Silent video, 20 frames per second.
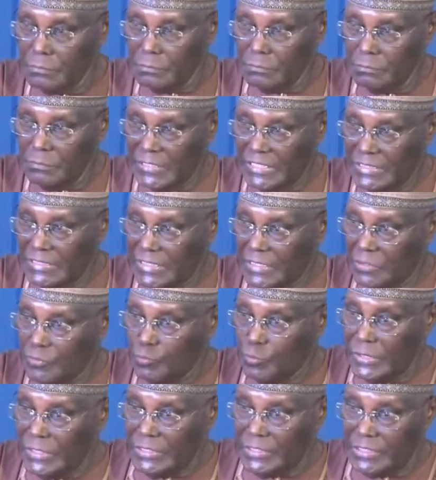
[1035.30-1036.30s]
may take
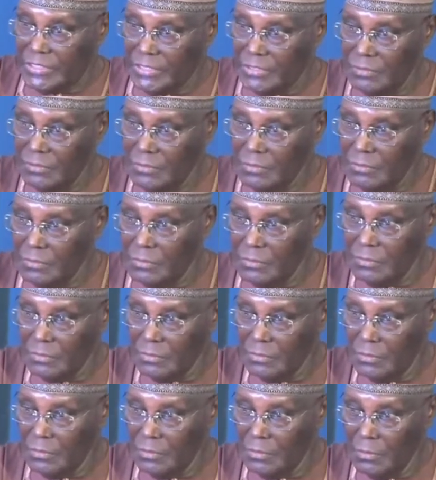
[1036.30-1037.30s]
20
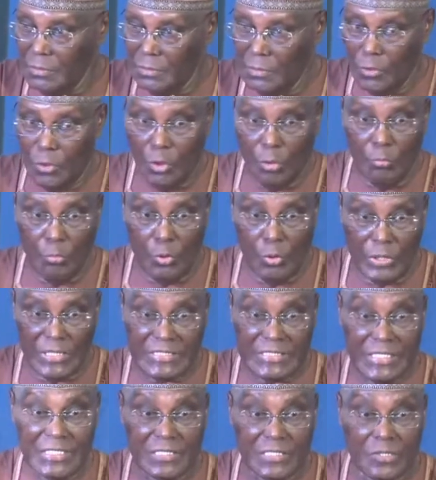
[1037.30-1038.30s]
or more." He
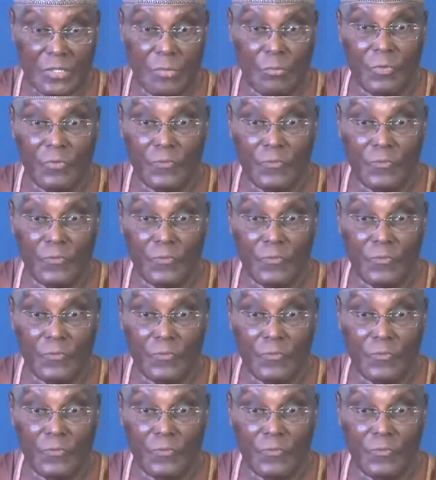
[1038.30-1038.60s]
said some of